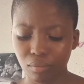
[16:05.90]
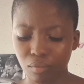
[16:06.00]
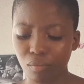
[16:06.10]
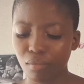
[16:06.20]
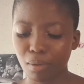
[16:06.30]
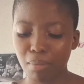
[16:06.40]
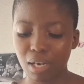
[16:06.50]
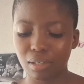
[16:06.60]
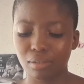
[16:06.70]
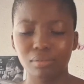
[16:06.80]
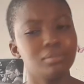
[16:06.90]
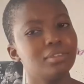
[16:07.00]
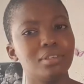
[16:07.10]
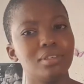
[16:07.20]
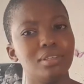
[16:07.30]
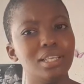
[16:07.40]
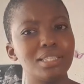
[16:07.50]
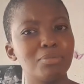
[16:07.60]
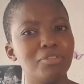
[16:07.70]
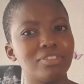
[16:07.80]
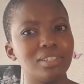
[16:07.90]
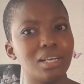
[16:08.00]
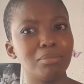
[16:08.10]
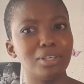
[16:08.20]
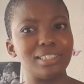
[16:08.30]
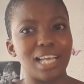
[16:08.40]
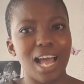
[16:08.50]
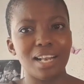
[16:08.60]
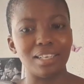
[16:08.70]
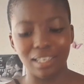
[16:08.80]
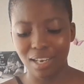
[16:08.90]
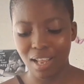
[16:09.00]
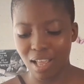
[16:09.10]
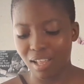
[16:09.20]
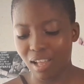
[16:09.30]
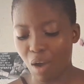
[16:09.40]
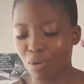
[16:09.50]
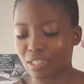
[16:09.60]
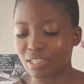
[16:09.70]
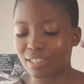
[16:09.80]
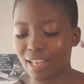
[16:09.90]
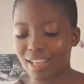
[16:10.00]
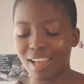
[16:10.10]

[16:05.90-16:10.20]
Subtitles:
Man, let's move on. I'm not done. How was it like?